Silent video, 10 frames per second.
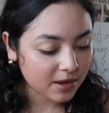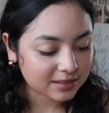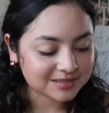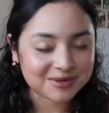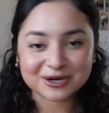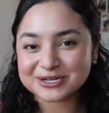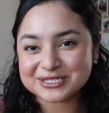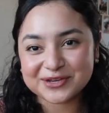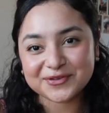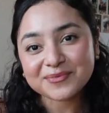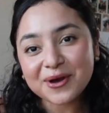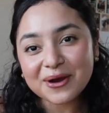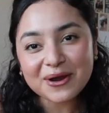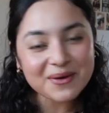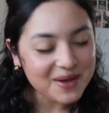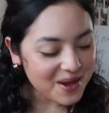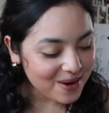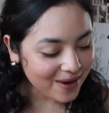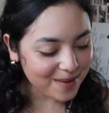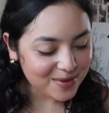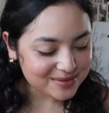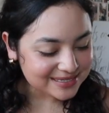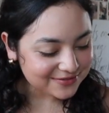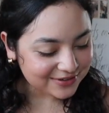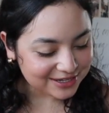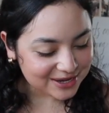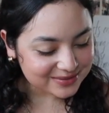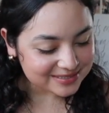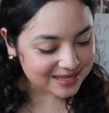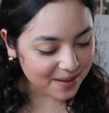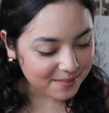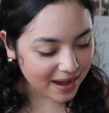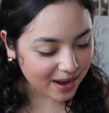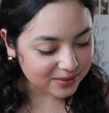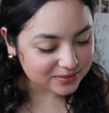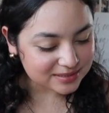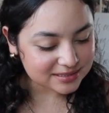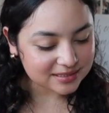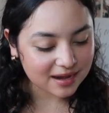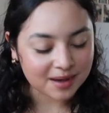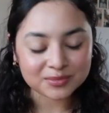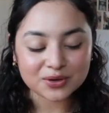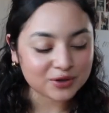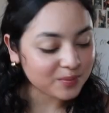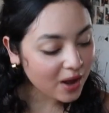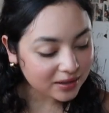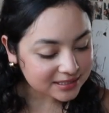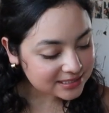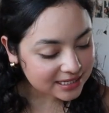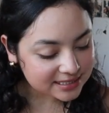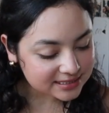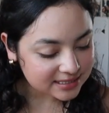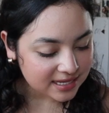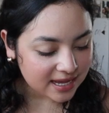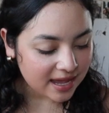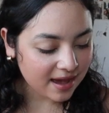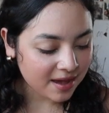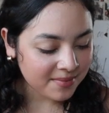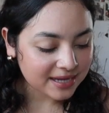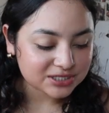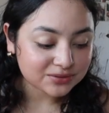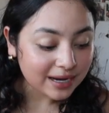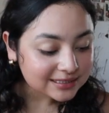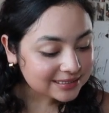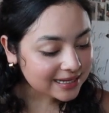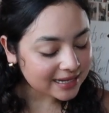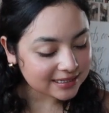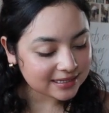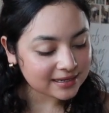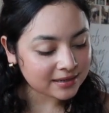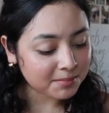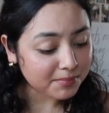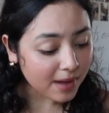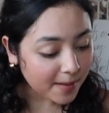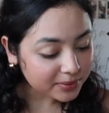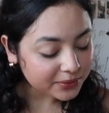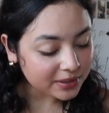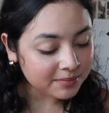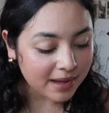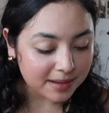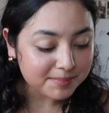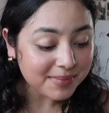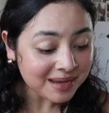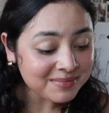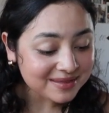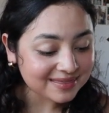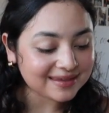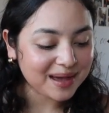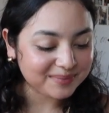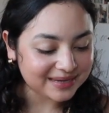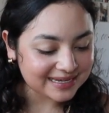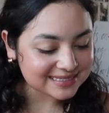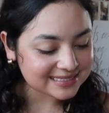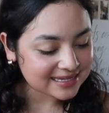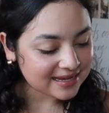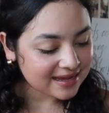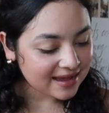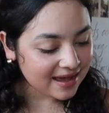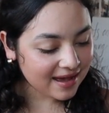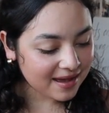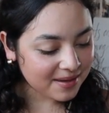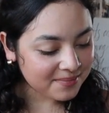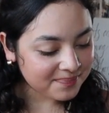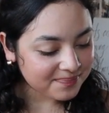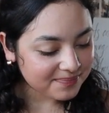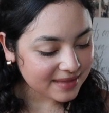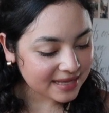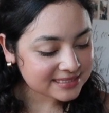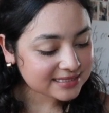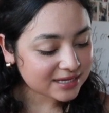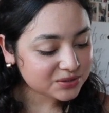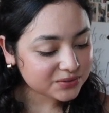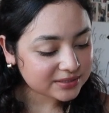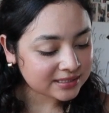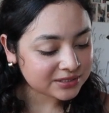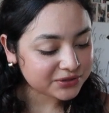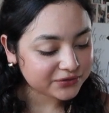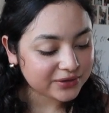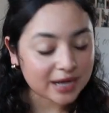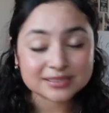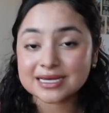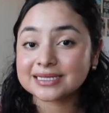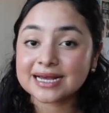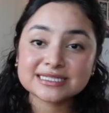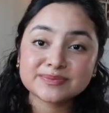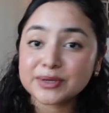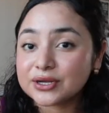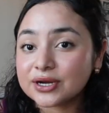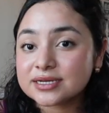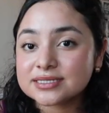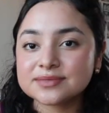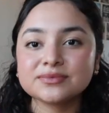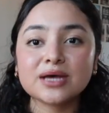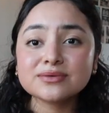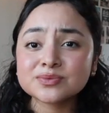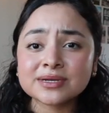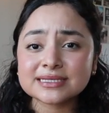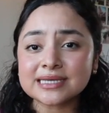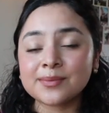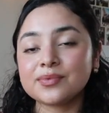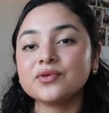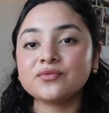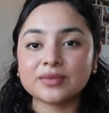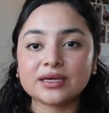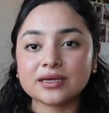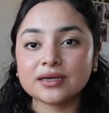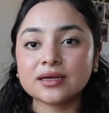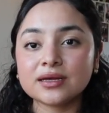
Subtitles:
called Democracy of Tomorrow, where I posted videos about local politics. I directed, edited, and uploaded my bi-monthly updates, and scheduled and interviewed outside guest speakers. That was one example of me